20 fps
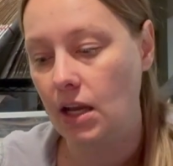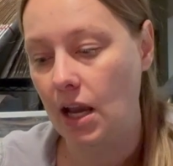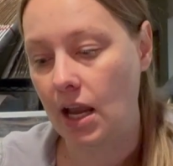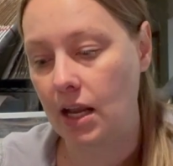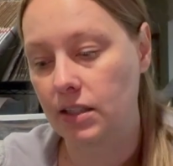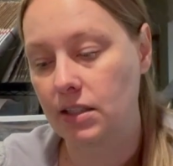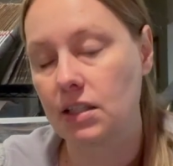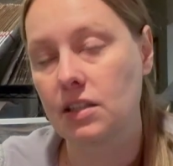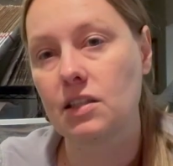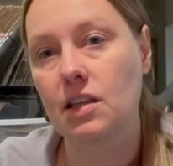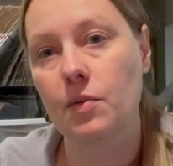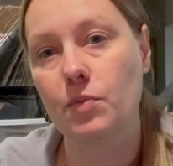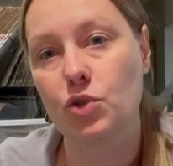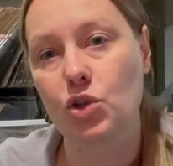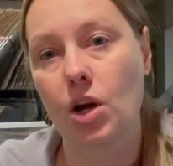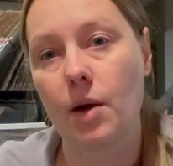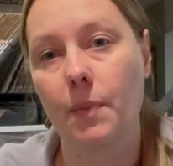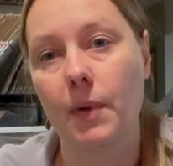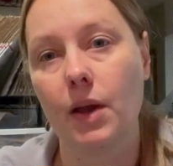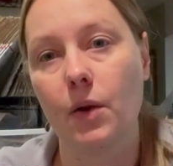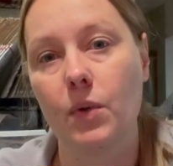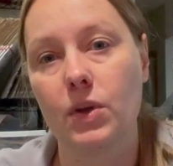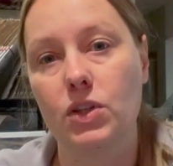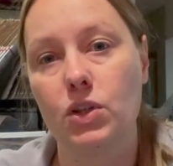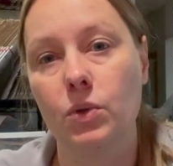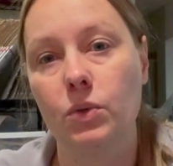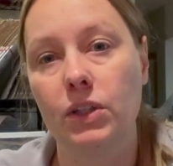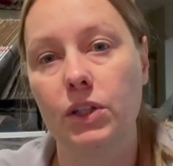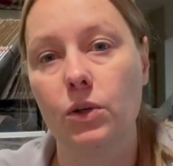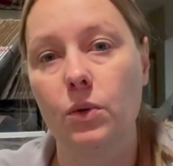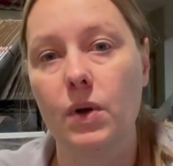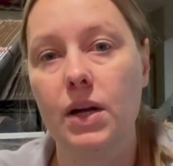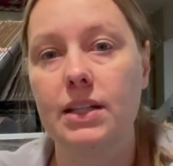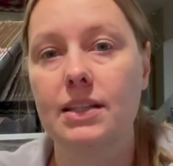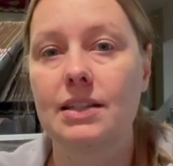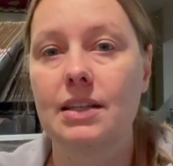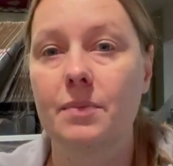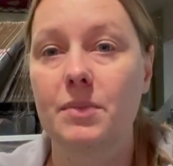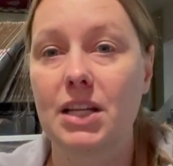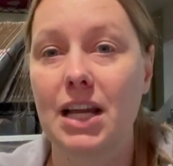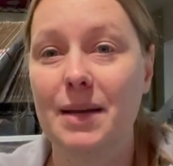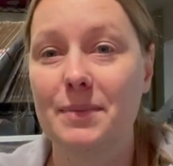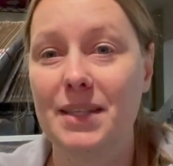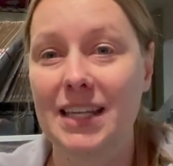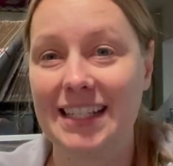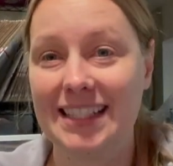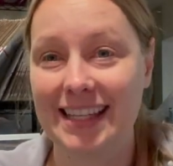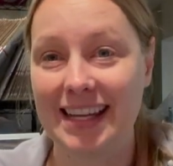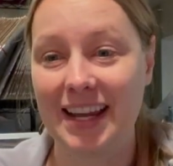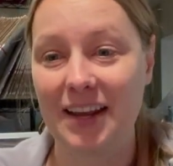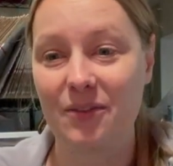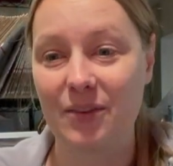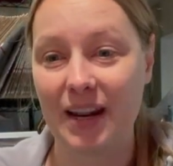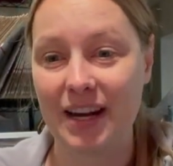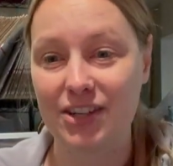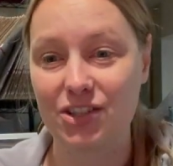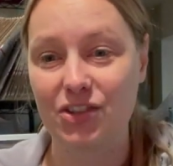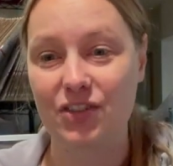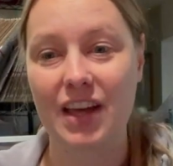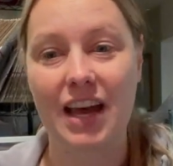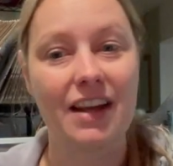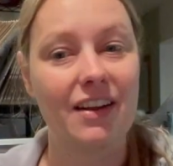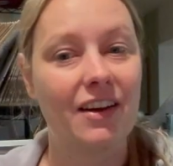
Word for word: and since I'm shopping with two little ones, sometimes I take advantage of that.